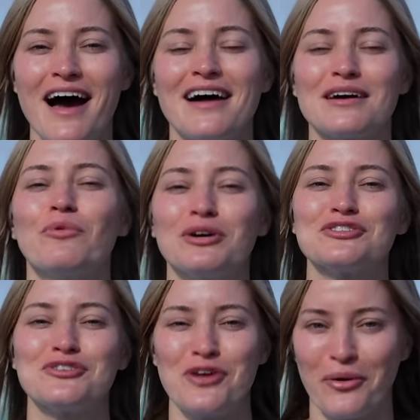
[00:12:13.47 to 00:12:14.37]
and I want
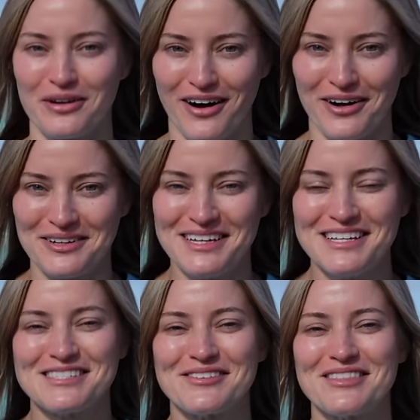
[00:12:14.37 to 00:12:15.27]
to know it all.
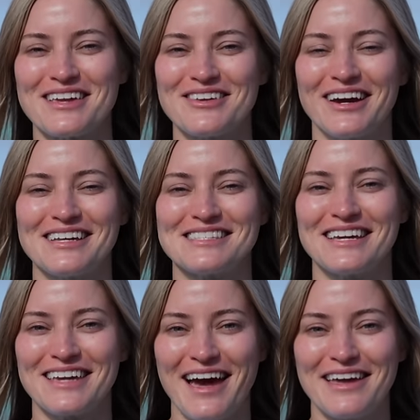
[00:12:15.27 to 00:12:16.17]
So thank you guys
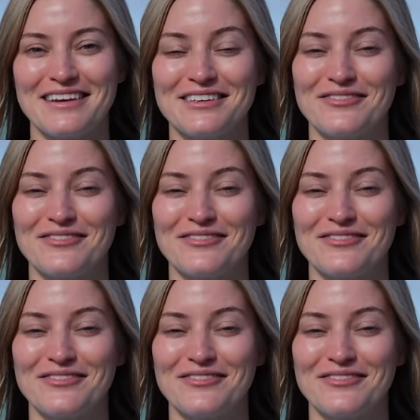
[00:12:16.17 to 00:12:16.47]
again